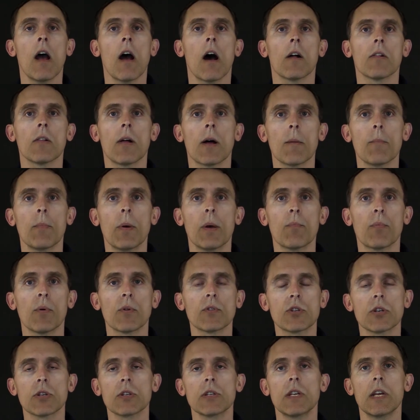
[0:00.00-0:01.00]
A lot of people
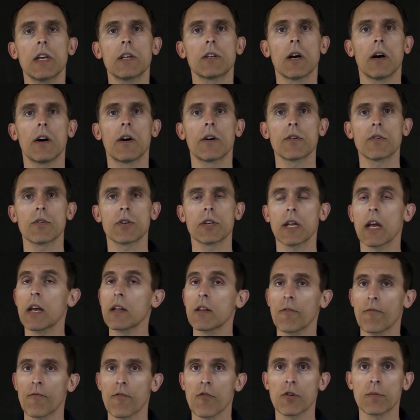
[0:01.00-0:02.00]
just need to understand
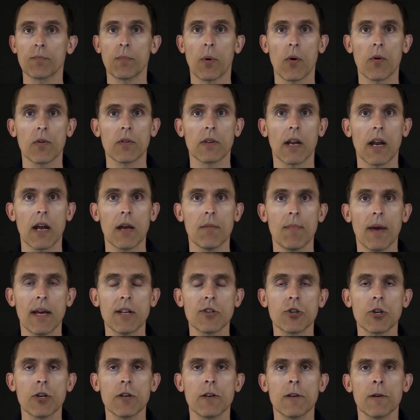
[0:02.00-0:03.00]
the first part that I
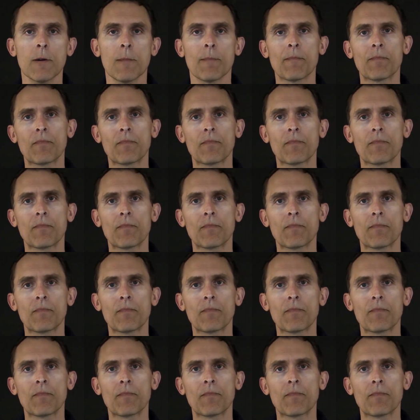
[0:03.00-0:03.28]
mentioned